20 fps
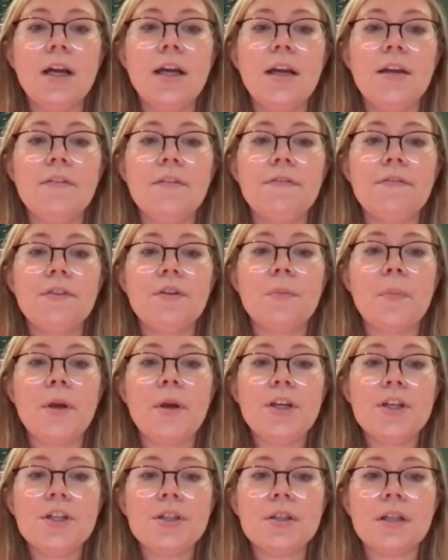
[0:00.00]
if the
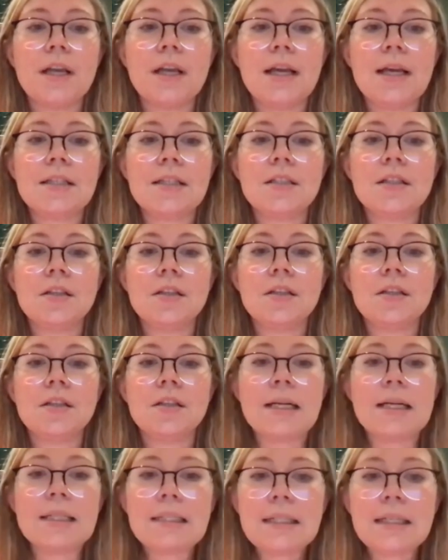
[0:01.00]
patient has not a
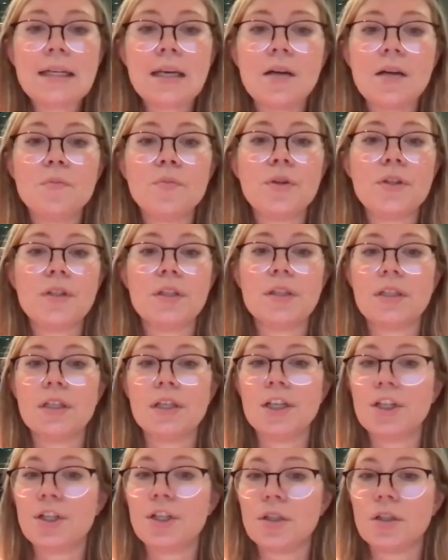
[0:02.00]
classical
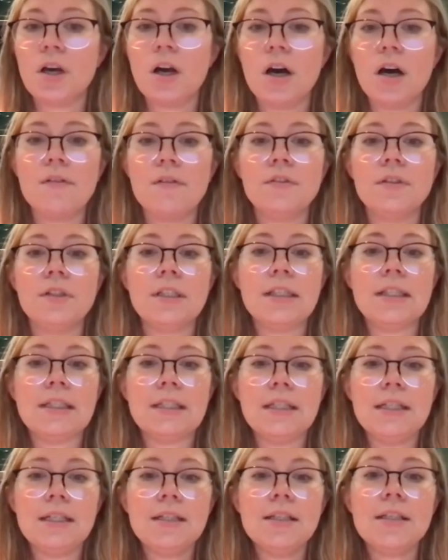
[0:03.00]
presentation of the
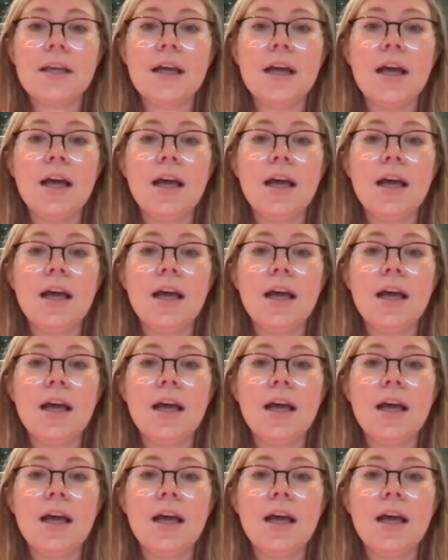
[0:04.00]
disease,